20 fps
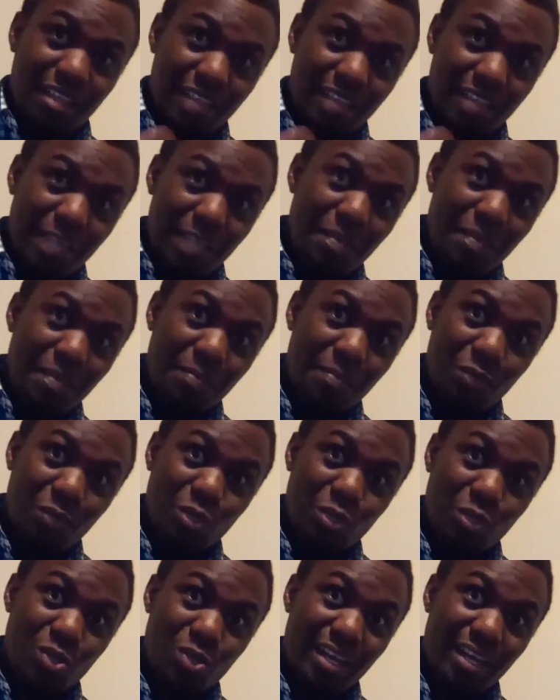They may be
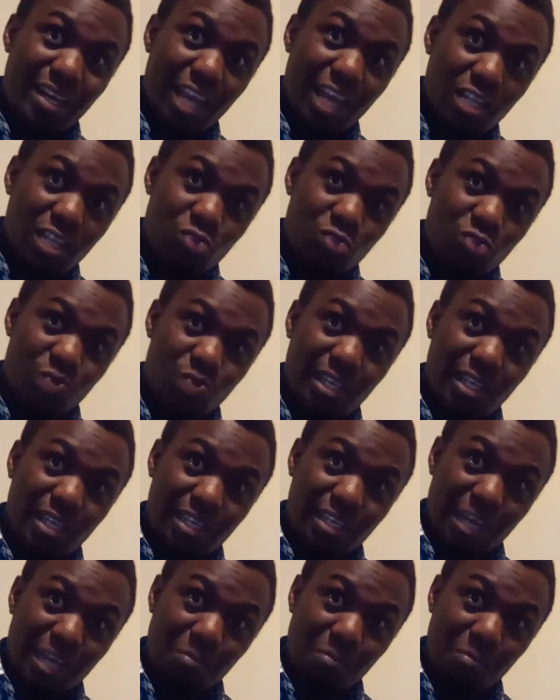also an extra
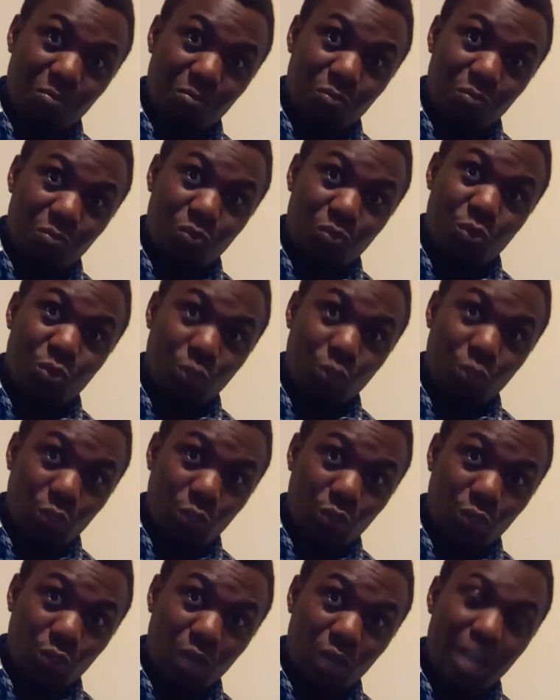income to
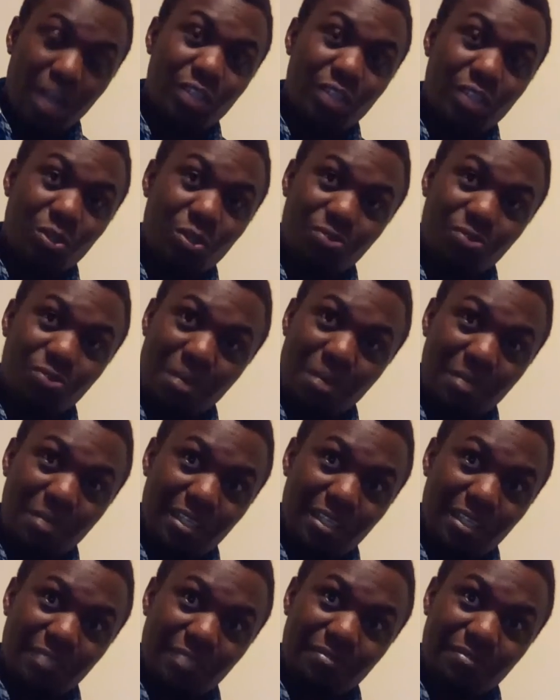you and your
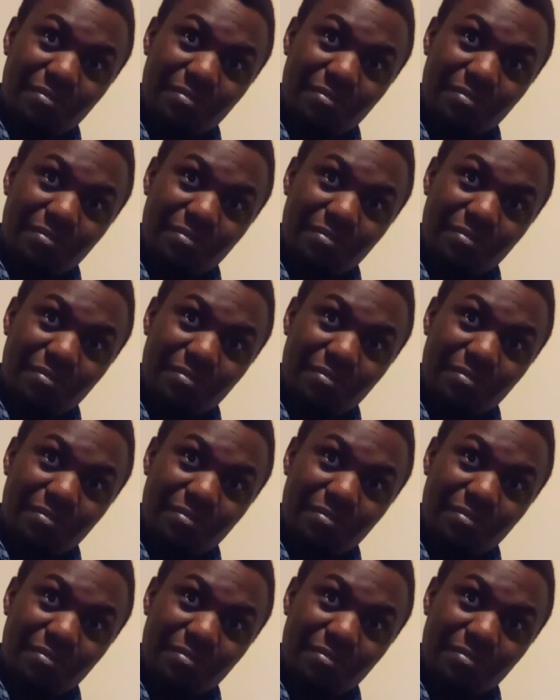family.